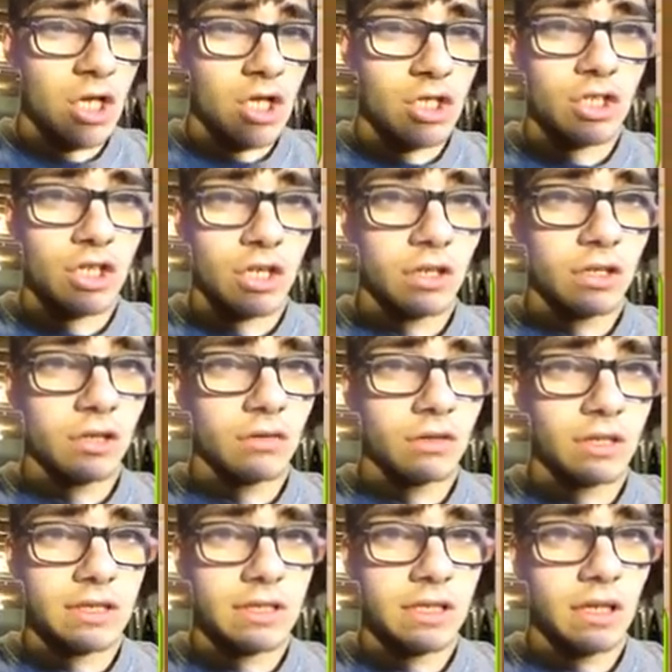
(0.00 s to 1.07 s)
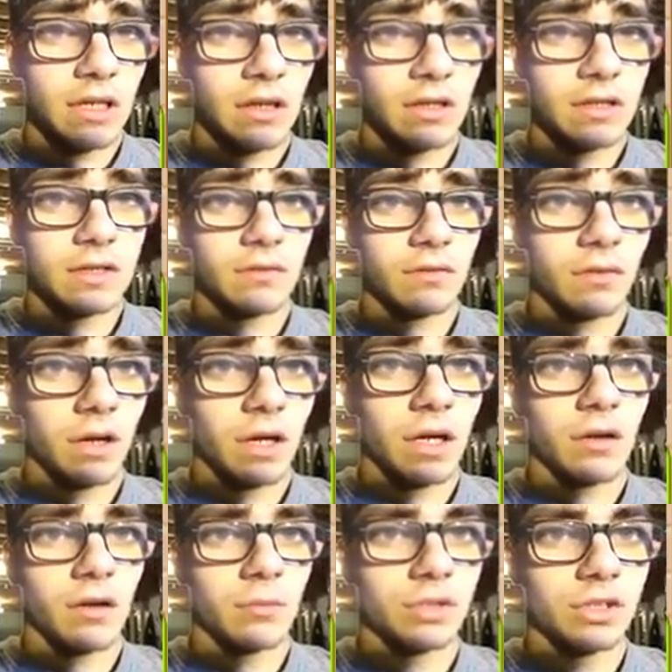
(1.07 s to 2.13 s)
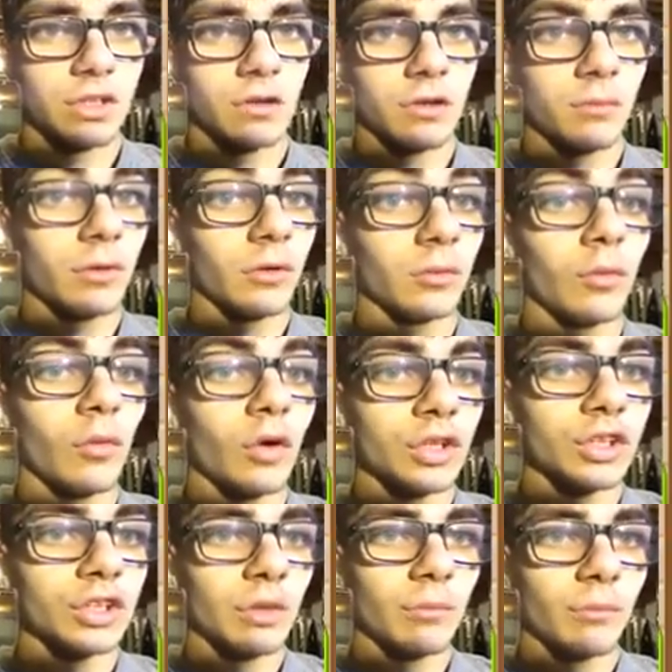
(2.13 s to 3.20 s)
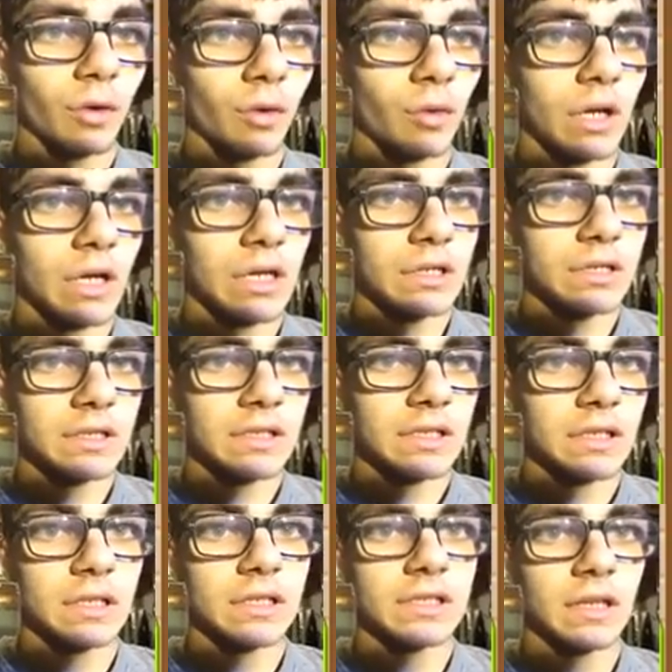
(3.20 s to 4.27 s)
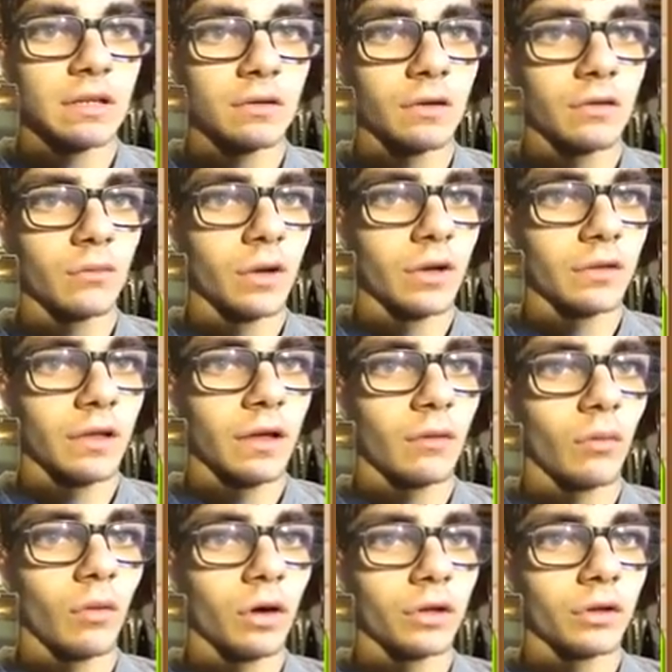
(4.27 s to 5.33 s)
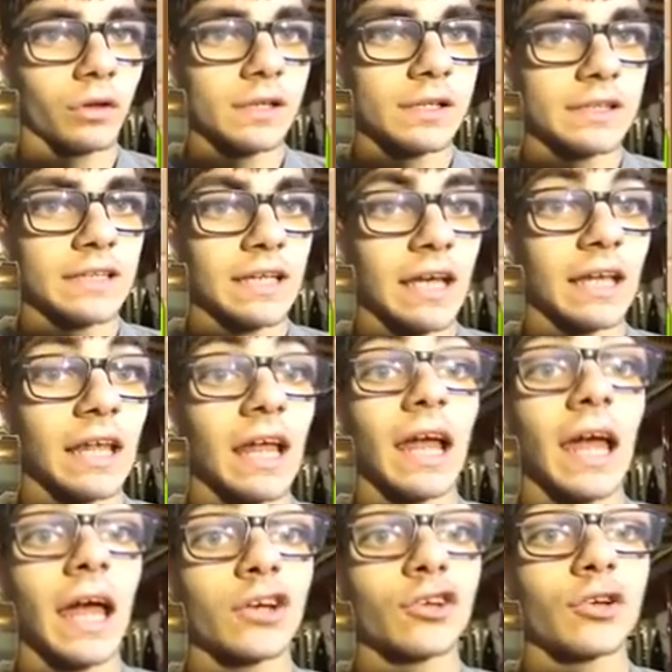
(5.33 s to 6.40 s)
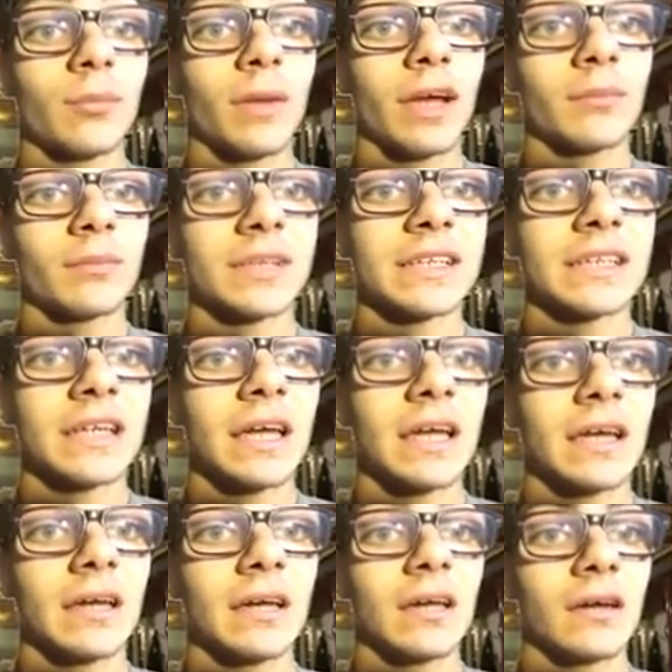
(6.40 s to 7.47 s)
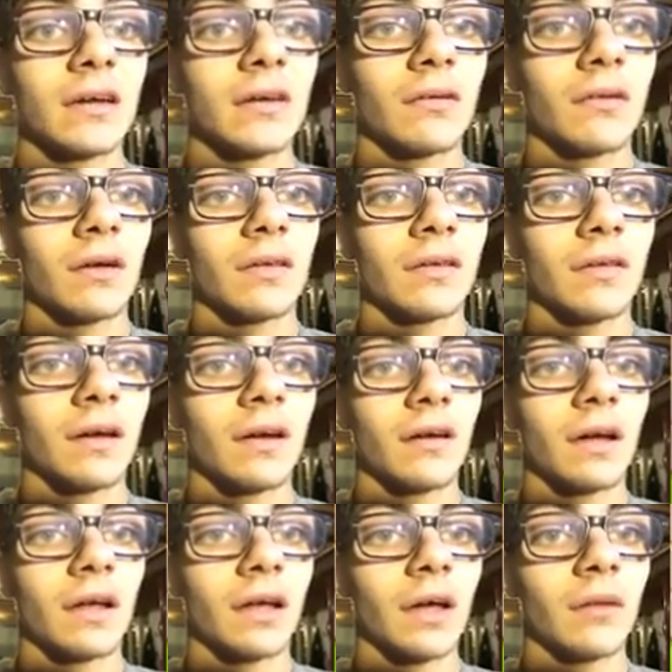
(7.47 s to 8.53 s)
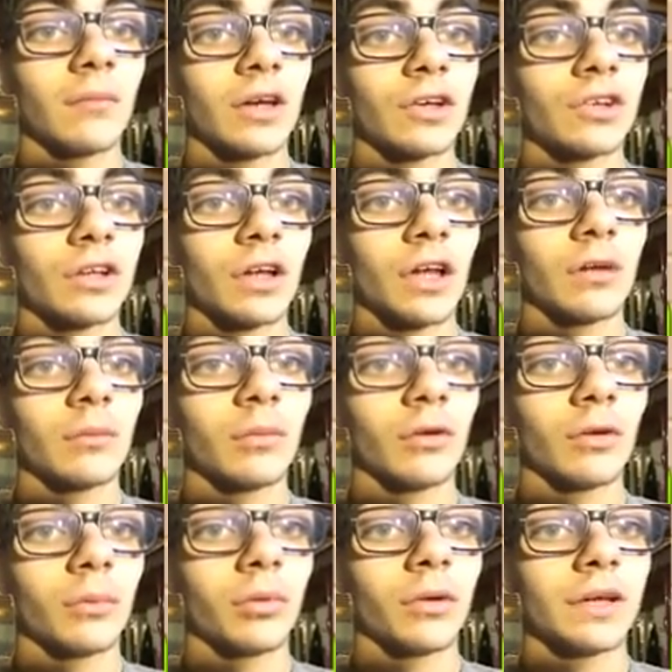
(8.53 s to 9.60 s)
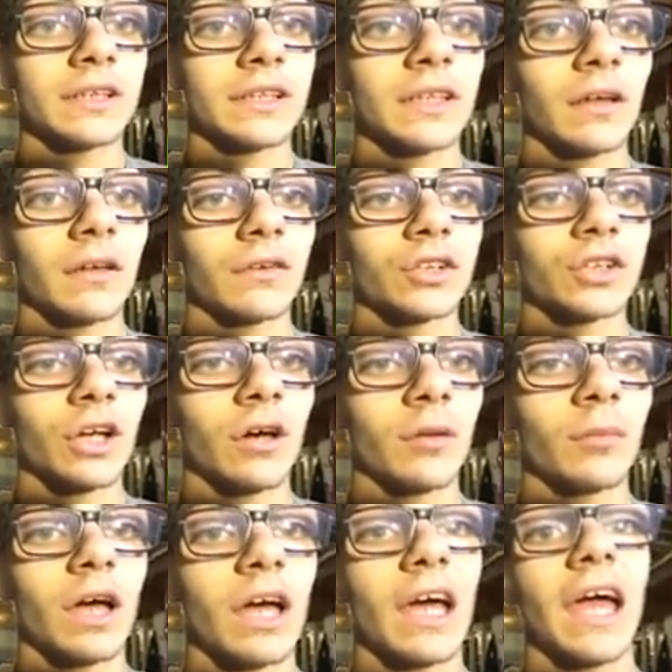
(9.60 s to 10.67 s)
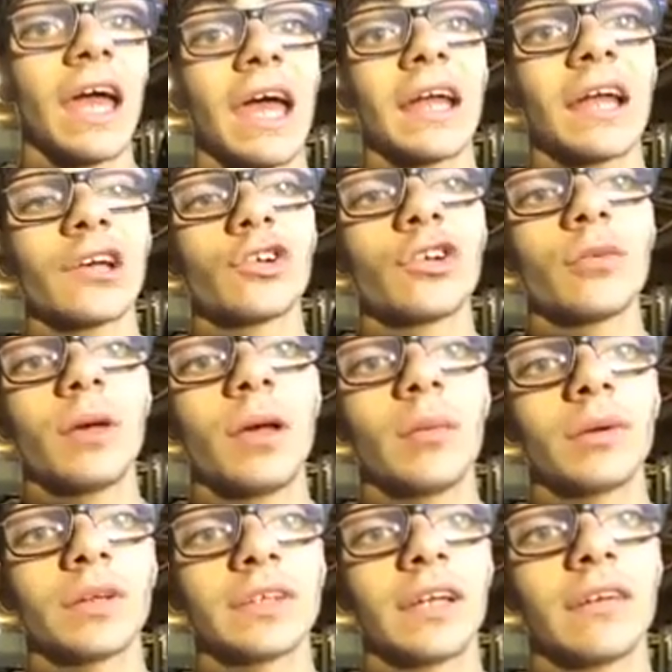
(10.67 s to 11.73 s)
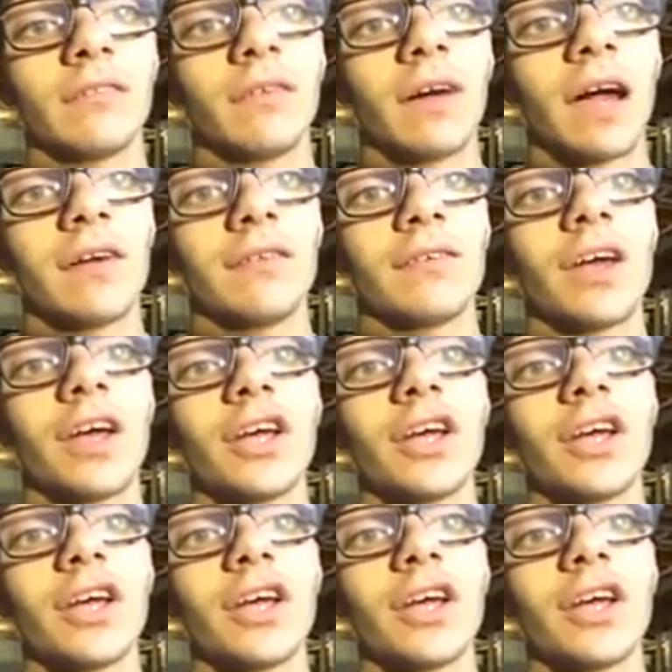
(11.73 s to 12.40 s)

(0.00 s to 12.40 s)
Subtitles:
So then you can see as of right here, I'm starting to build more submarines in the center where that water is. And then I actually make a mistake right there, and I'm actually not able to place another sub, and I should be able to send 5.